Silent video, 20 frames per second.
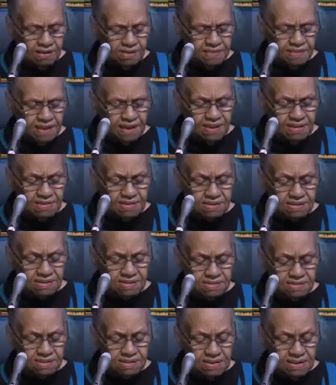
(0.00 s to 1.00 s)
these
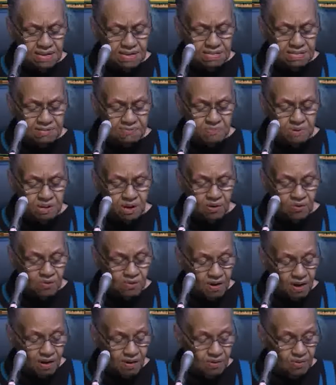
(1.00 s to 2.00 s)
good deeds will
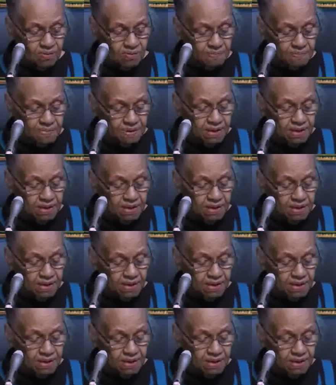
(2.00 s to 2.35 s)
grow.